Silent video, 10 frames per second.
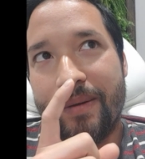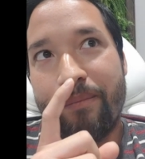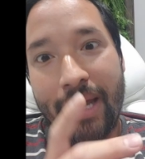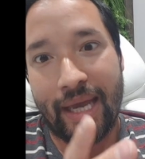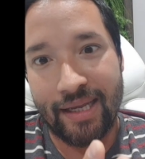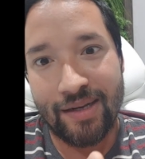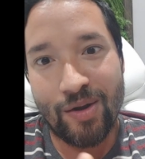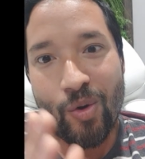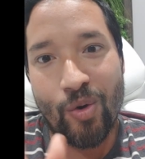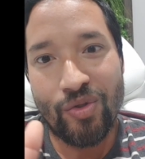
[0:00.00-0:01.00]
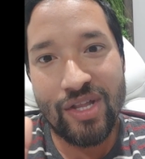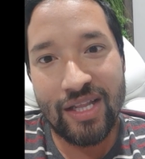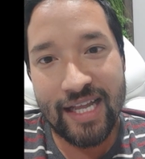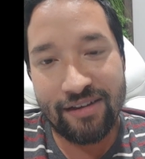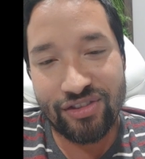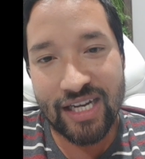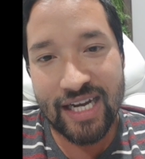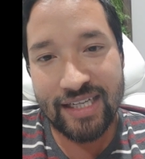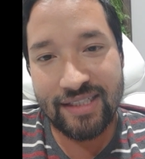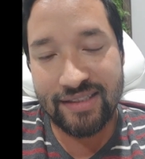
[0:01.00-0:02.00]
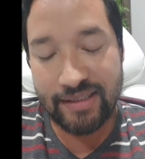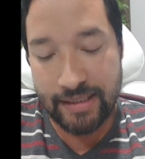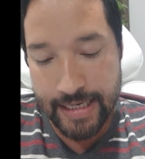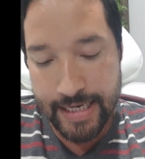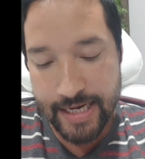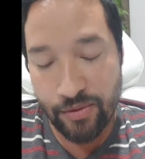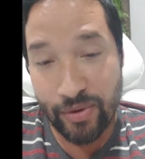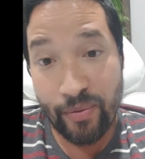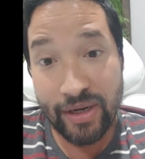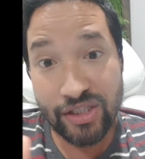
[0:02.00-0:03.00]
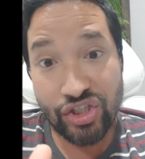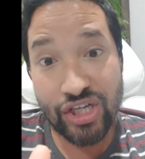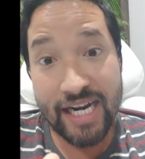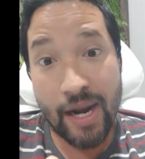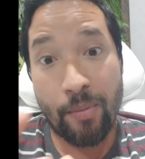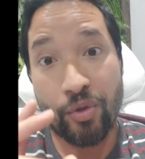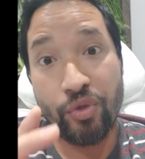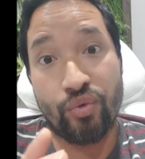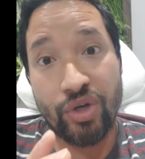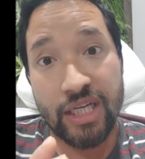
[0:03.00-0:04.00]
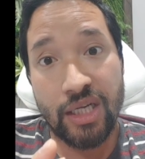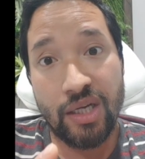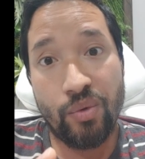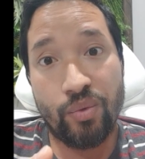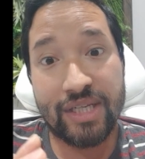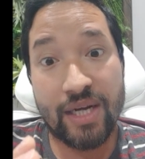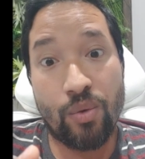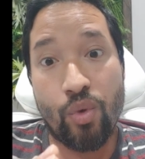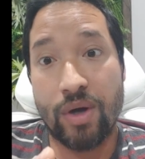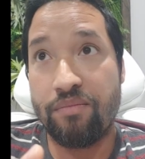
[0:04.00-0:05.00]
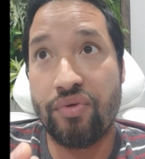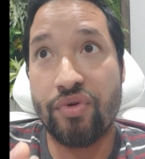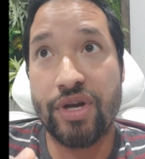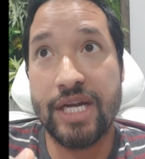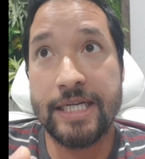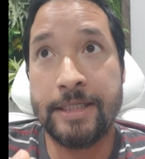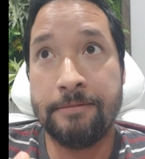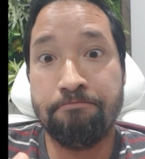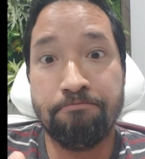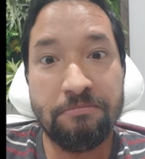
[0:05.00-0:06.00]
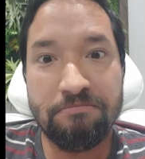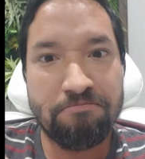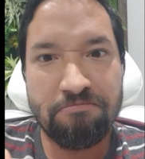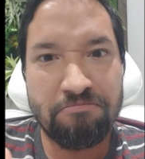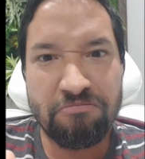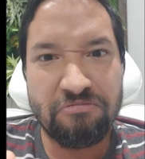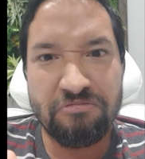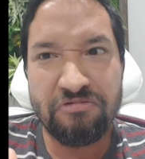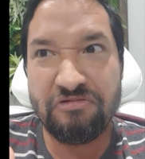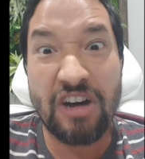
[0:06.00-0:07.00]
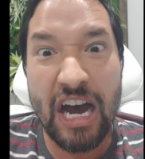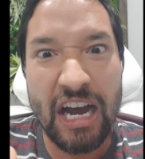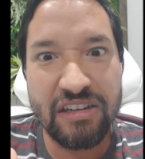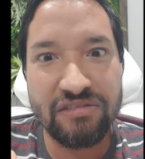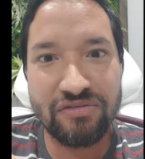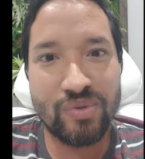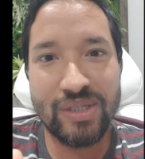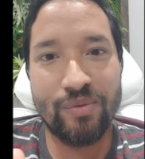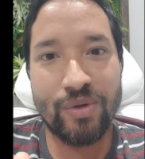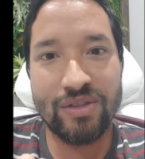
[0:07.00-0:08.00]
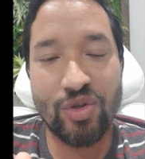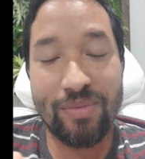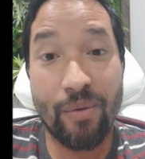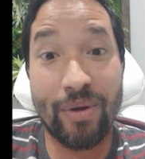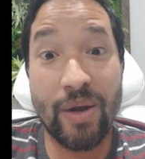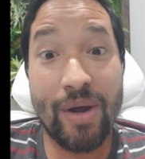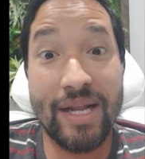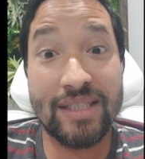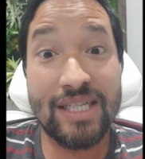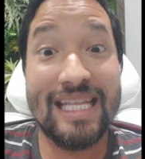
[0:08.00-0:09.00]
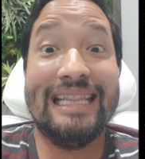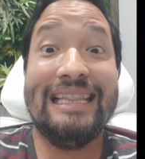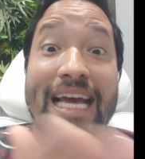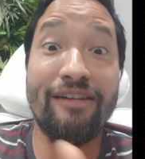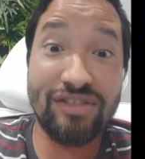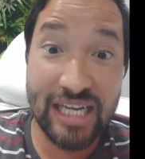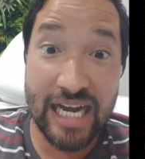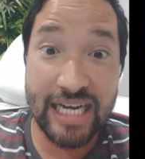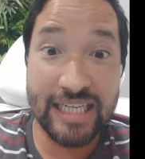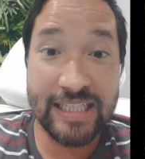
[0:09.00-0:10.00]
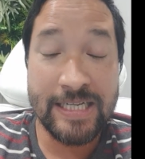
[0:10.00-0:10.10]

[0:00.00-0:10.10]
pain on the left side, uh, when it went to shot number three, was like a one point five wasn't too bad. When it went to the left side